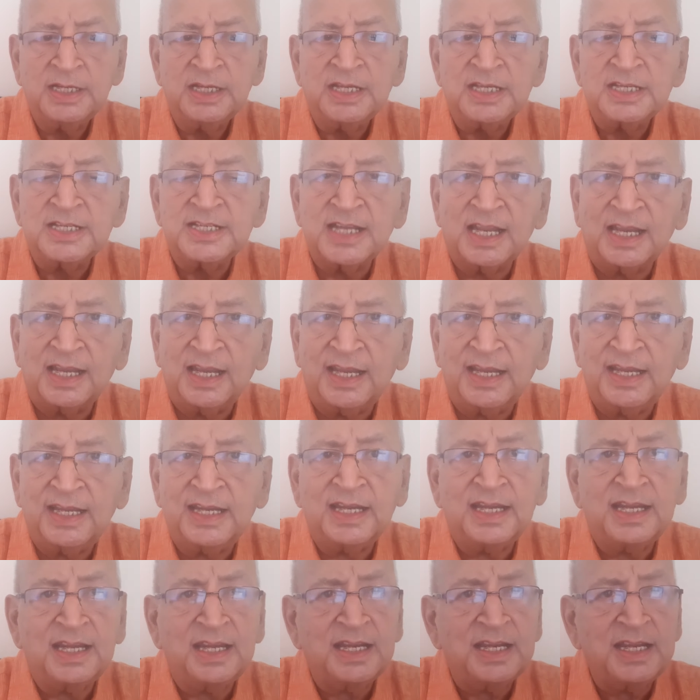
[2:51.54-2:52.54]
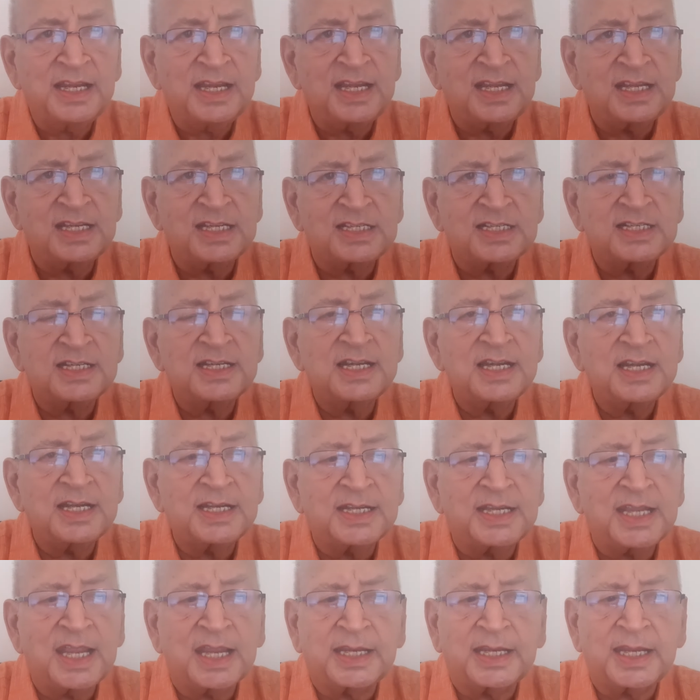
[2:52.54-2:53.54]
Selling is
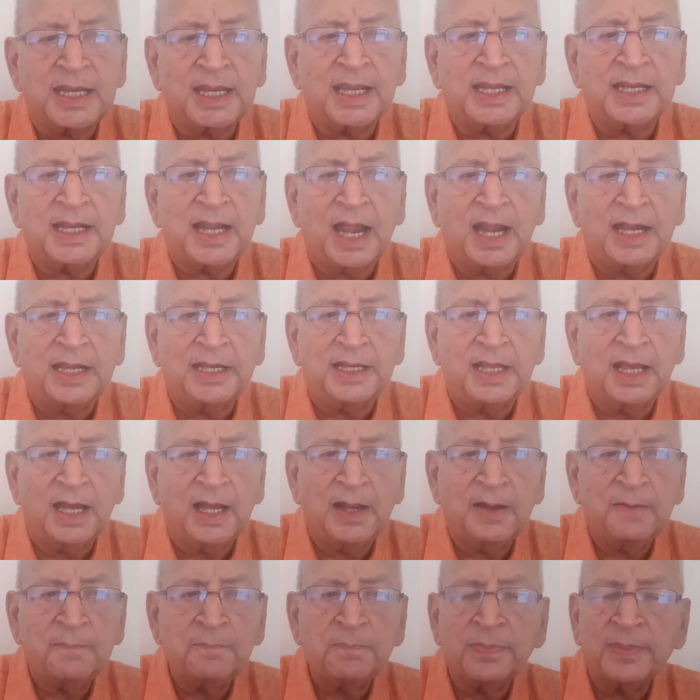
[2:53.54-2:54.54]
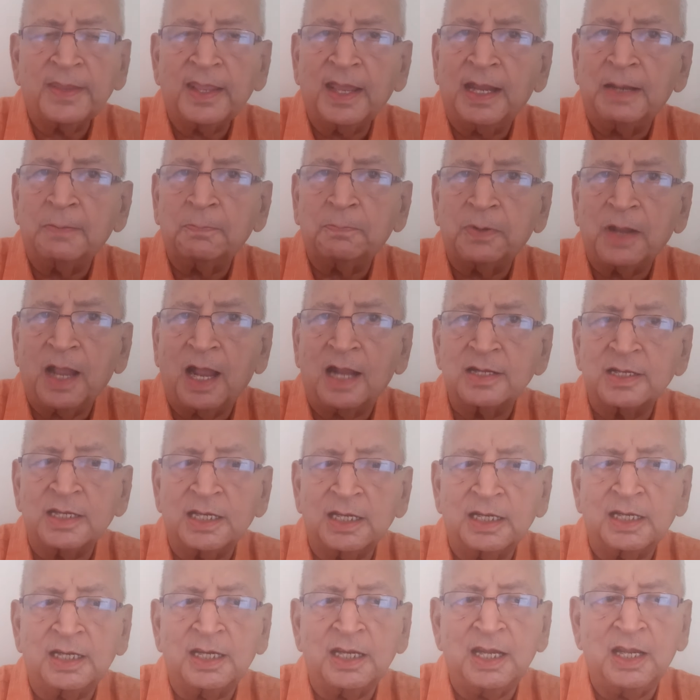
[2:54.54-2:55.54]
taking an idea and
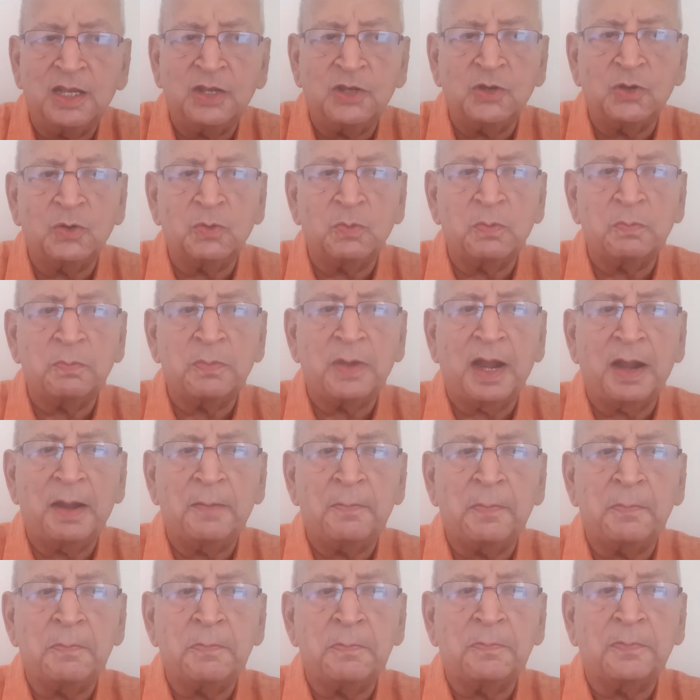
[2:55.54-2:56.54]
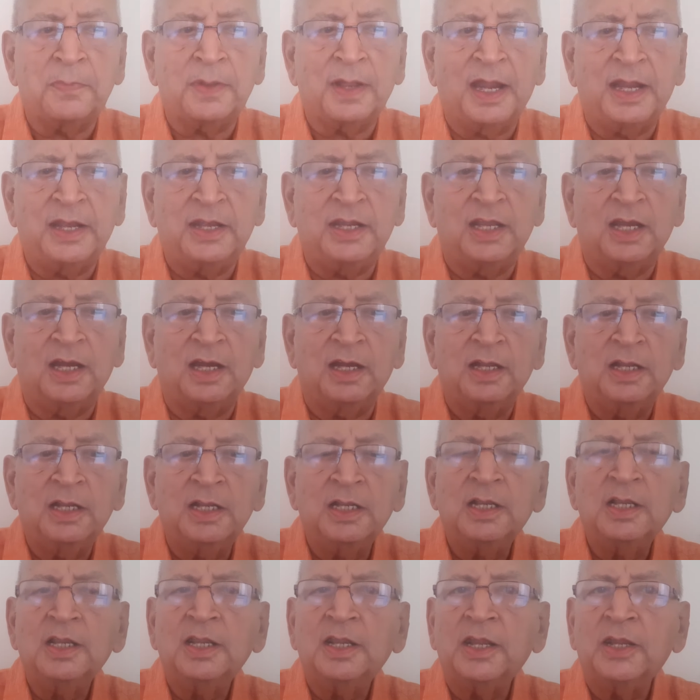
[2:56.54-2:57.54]
planting in your uh, idea
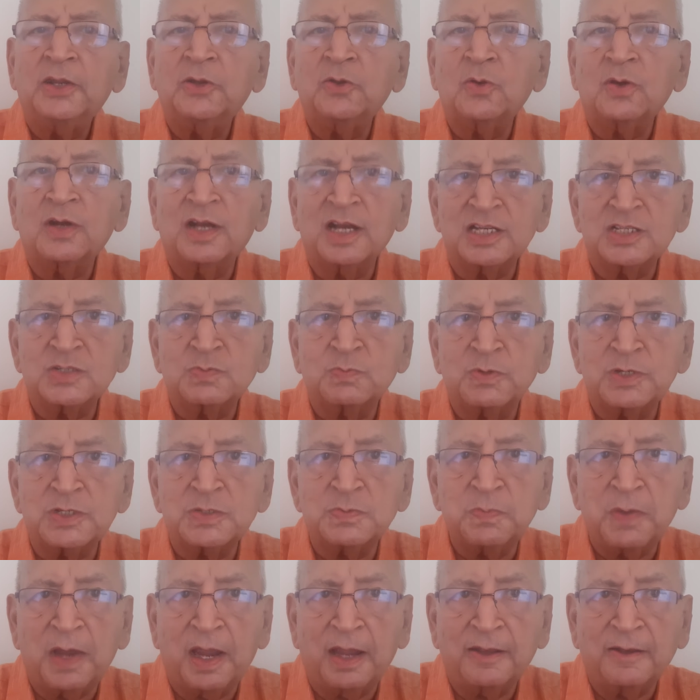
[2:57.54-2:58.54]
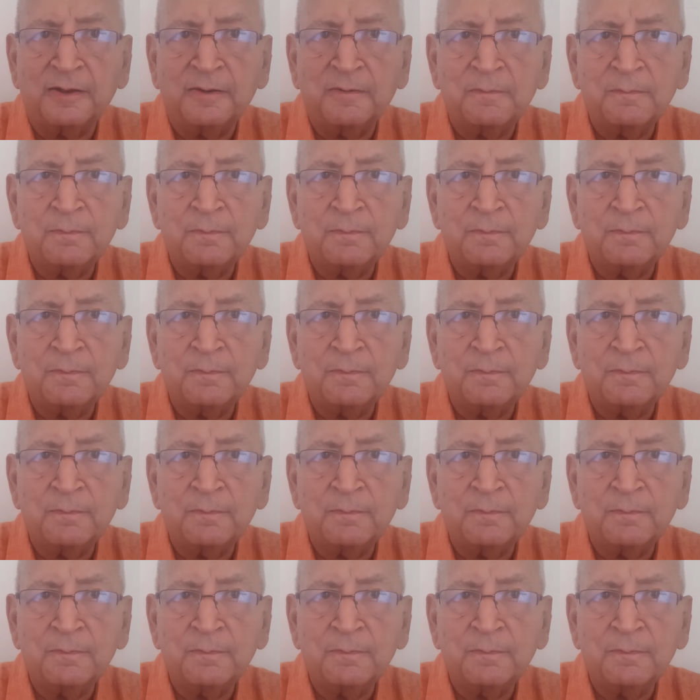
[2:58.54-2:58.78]
in your customer's mind.